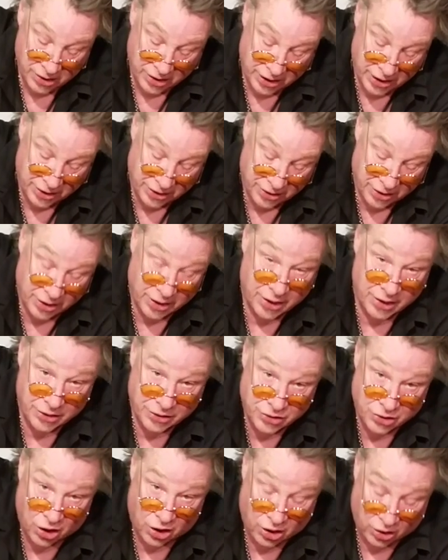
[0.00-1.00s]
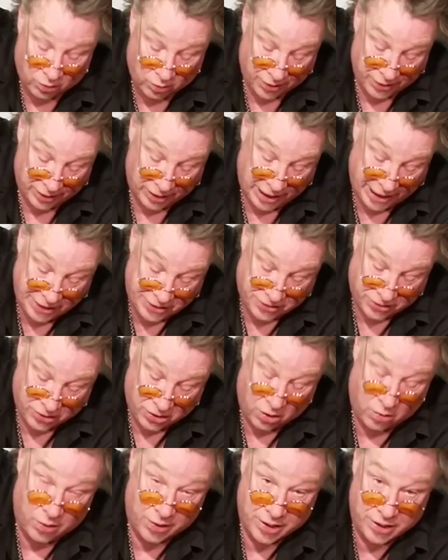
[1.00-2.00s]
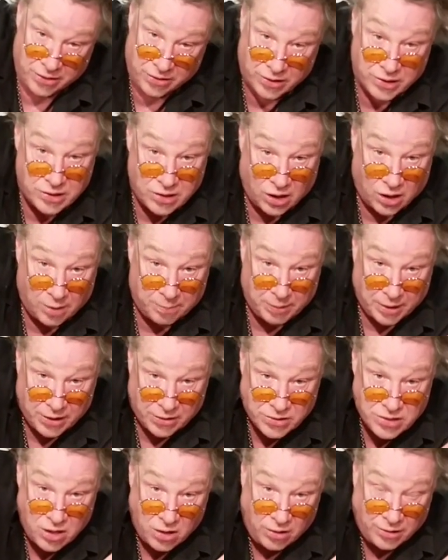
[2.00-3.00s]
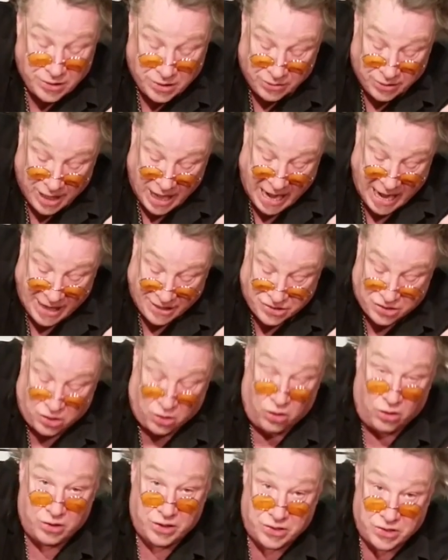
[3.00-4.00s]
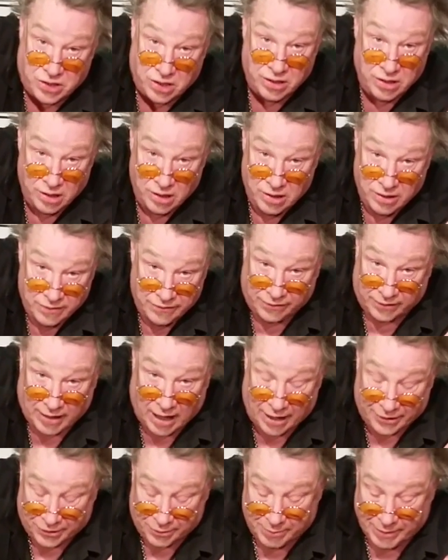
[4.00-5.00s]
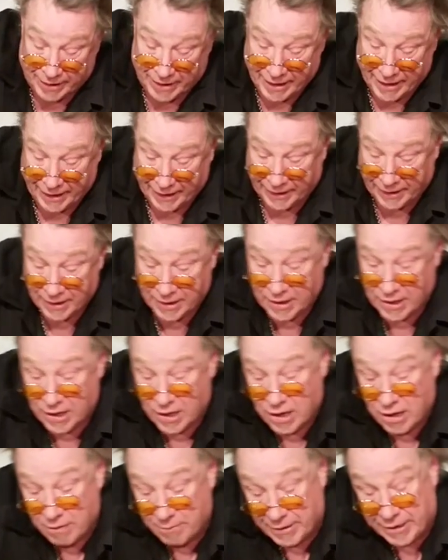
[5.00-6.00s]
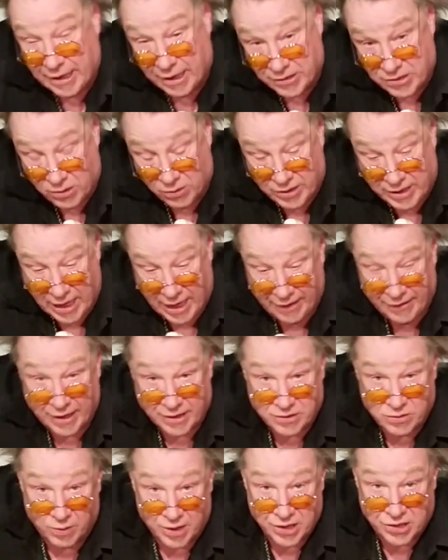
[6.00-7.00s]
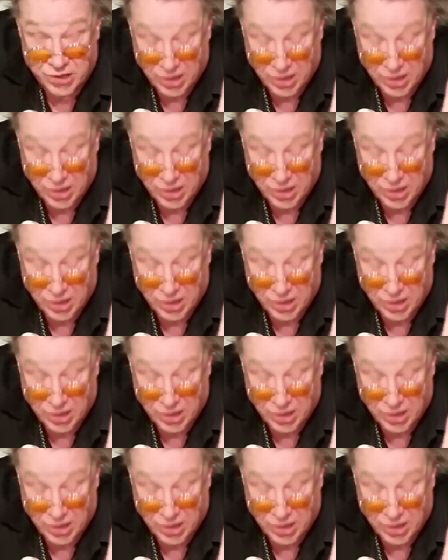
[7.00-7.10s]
in the dark while the lights are going and your guitar player's calling you an asshole because you forgot the beginning. But that's okay. That's the way